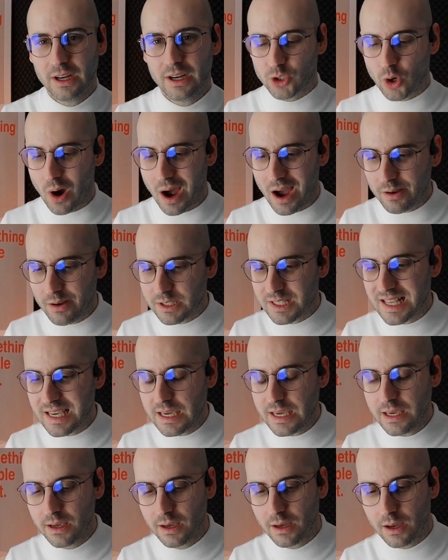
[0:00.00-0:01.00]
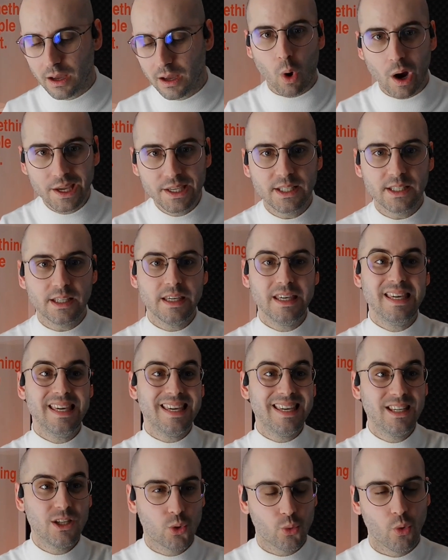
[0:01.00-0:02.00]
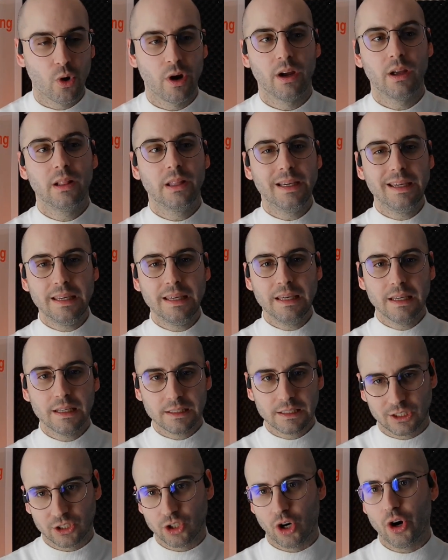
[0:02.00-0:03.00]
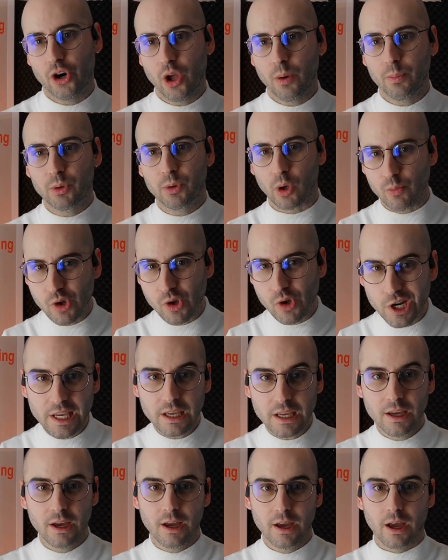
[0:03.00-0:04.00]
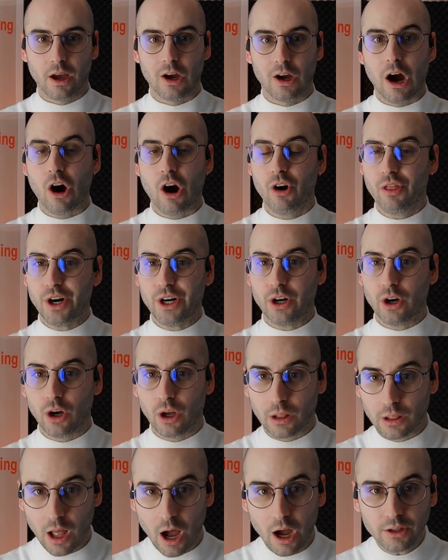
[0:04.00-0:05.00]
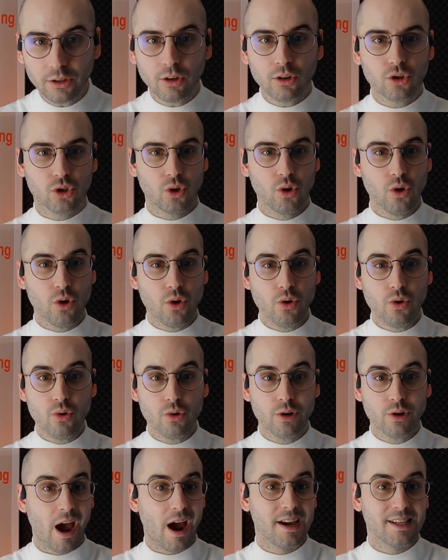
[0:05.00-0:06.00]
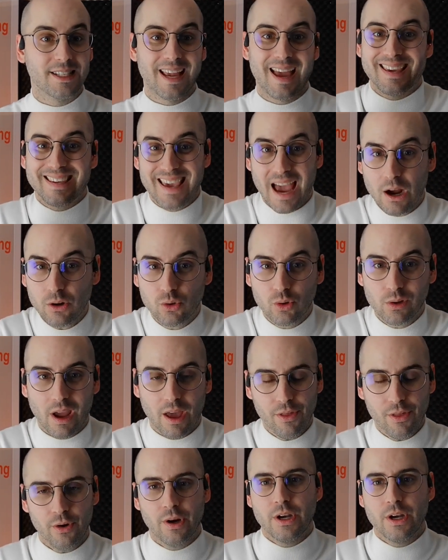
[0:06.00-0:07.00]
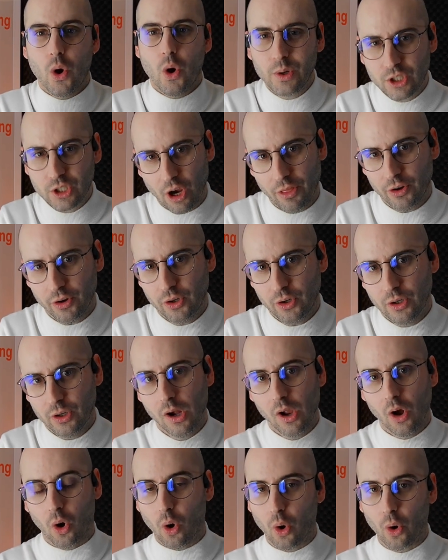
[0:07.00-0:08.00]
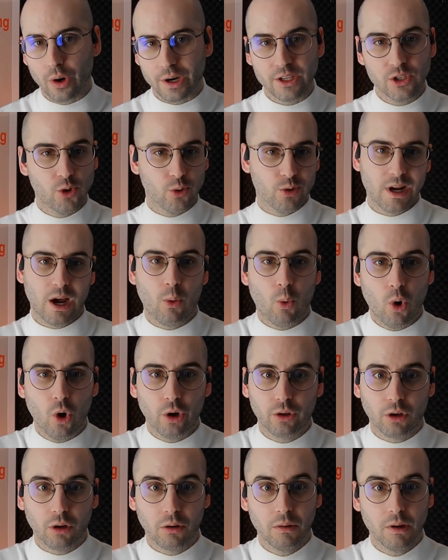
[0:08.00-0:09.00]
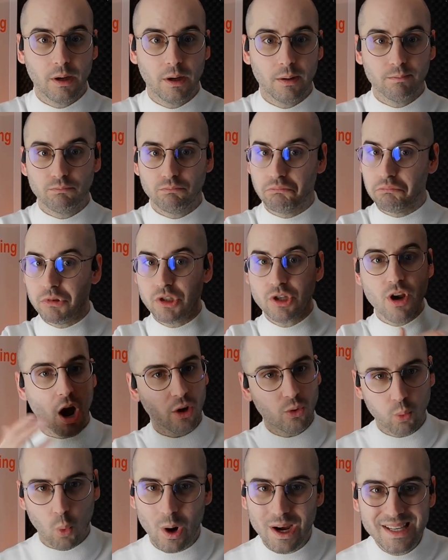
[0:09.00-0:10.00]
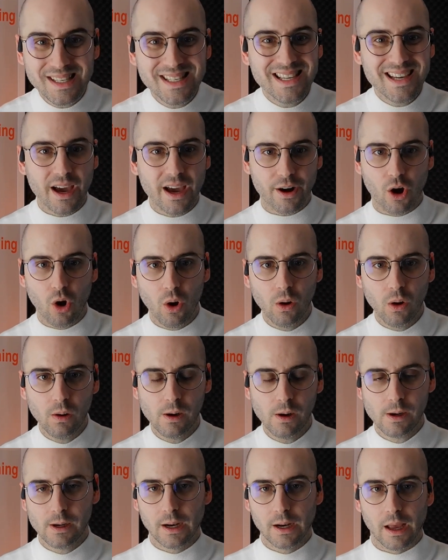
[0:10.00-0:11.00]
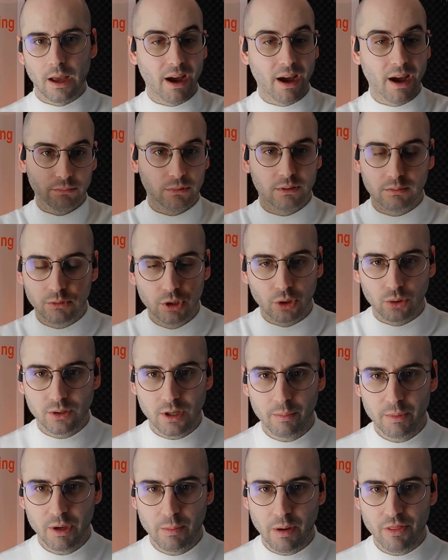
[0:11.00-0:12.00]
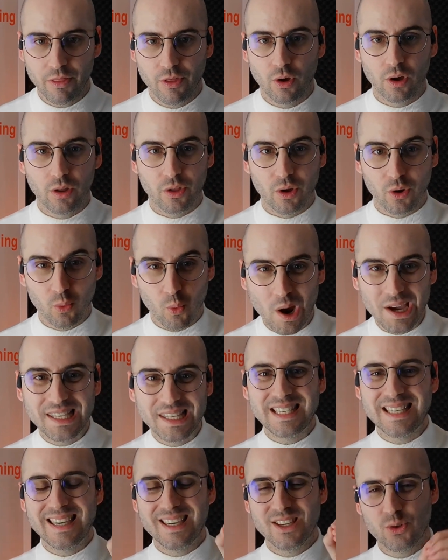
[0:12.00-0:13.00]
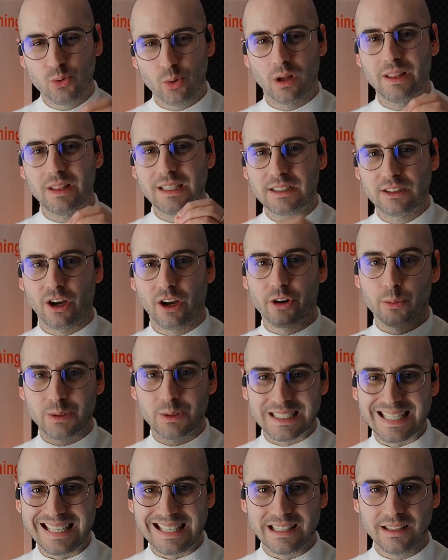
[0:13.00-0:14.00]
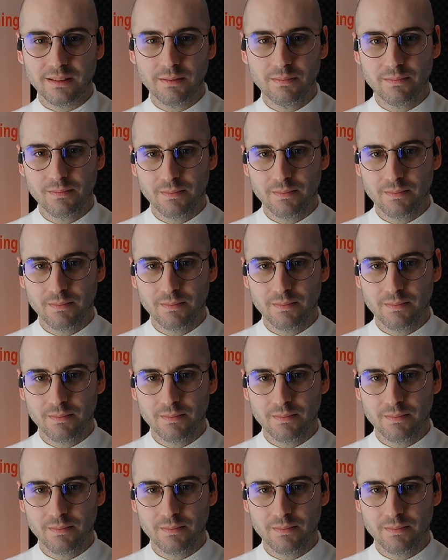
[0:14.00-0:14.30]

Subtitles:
So how's the YC Israeli startup community? Are there a lot? Do you guys hang out together and know each other? Or is your network not YC at all? Yeah. Tell me about the YC Israeli startup scene.